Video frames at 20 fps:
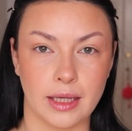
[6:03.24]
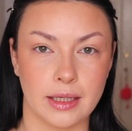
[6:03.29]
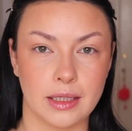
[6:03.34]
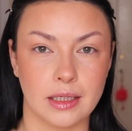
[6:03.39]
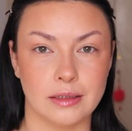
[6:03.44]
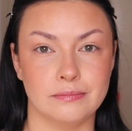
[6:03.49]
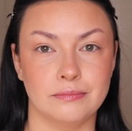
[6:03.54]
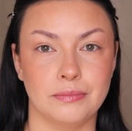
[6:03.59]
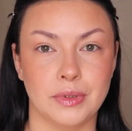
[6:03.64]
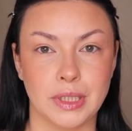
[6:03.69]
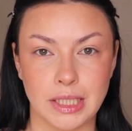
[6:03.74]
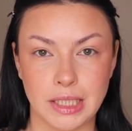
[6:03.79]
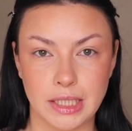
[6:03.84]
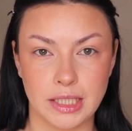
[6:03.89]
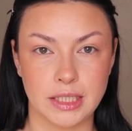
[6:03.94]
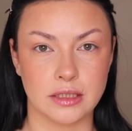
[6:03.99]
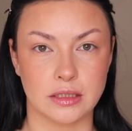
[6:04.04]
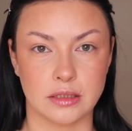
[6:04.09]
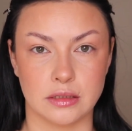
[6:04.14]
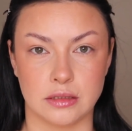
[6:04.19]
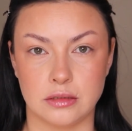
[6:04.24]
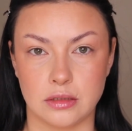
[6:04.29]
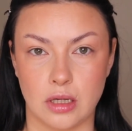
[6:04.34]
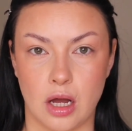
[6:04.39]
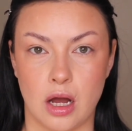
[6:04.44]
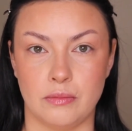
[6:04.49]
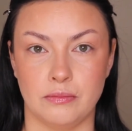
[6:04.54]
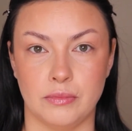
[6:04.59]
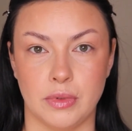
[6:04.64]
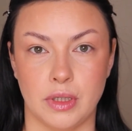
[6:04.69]
a complete
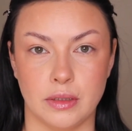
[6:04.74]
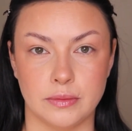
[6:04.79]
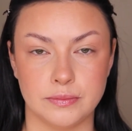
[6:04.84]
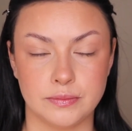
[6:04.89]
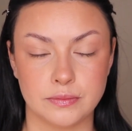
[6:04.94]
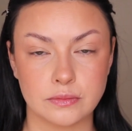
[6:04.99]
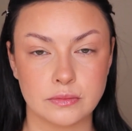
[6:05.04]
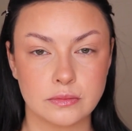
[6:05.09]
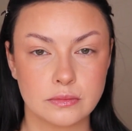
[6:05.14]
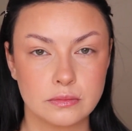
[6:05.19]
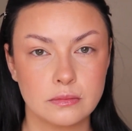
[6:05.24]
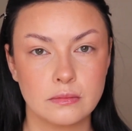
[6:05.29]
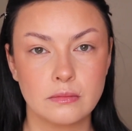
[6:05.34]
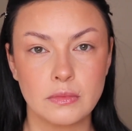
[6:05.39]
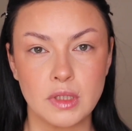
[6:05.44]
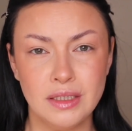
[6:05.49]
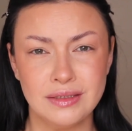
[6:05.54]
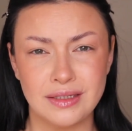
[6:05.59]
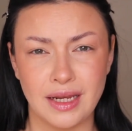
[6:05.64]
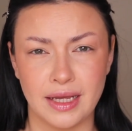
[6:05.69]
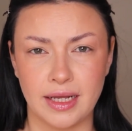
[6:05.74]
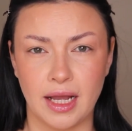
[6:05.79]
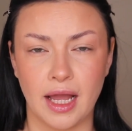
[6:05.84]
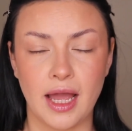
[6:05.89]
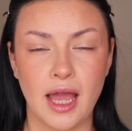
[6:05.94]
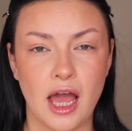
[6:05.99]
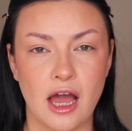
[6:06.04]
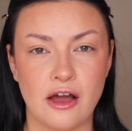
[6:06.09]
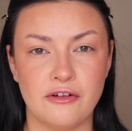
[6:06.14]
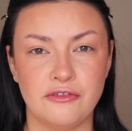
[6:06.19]
zombie. Like I
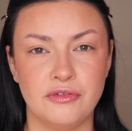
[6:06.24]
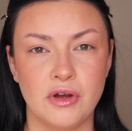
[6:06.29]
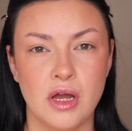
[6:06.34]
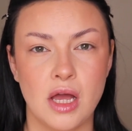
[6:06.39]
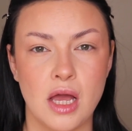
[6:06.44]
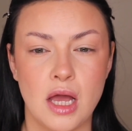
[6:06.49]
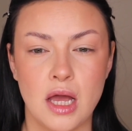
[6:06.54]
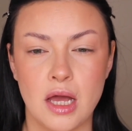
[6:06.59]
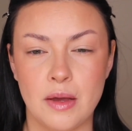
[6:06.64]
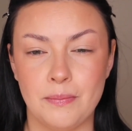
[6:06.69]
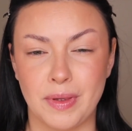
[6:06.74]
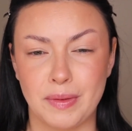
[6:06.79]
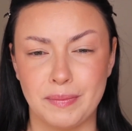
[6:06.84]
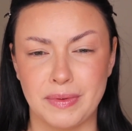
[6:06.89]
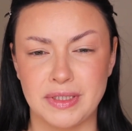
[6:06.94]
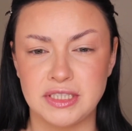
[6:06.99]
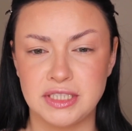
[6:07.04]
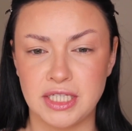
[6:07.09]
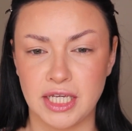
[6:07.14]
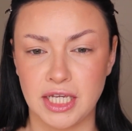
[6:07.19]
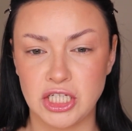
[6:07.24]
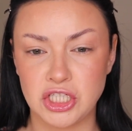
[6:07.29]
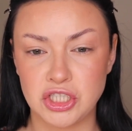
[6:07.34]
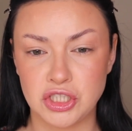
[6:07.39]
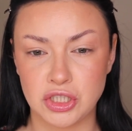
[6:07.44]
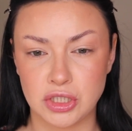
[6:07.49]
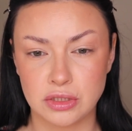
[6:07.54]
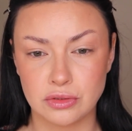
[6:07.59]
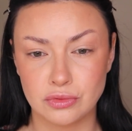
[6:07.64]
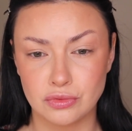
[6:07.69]
have
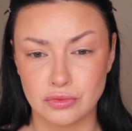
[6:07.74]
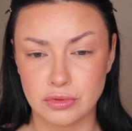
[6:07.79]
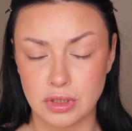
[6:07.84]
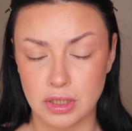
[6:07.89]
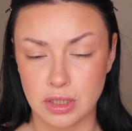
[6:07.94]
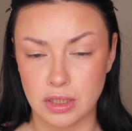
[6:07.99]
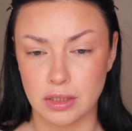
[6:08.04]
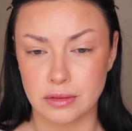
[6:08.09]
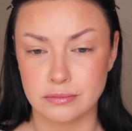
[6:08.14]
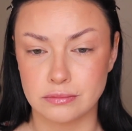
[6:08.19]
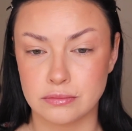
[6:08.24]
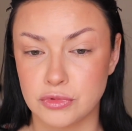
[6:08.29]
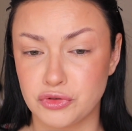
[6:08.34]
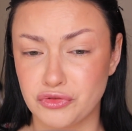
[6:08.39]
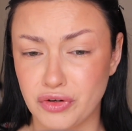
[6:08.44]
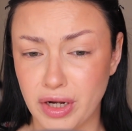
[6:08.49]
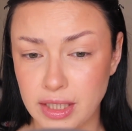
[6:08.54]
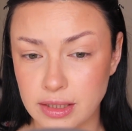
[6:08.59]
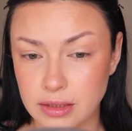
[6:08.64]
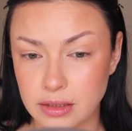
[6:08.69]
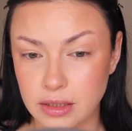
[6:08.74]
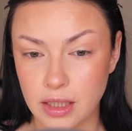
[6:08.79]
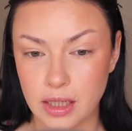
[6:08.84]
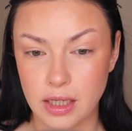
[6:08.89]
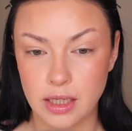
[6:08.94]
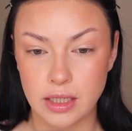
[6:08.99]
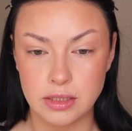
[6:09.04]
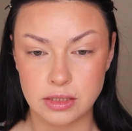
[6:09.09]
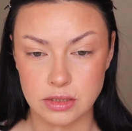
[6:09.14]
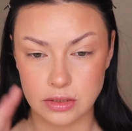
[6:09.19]
pigmentation,
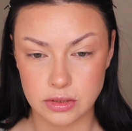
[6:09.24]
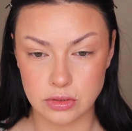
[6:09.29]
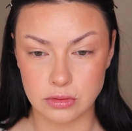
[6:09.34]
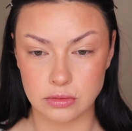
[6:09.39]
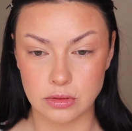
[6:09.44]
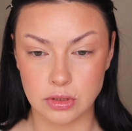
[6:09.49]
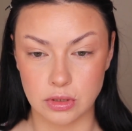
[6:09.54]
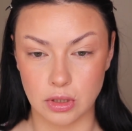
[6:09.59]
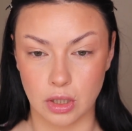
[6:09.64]
redness, you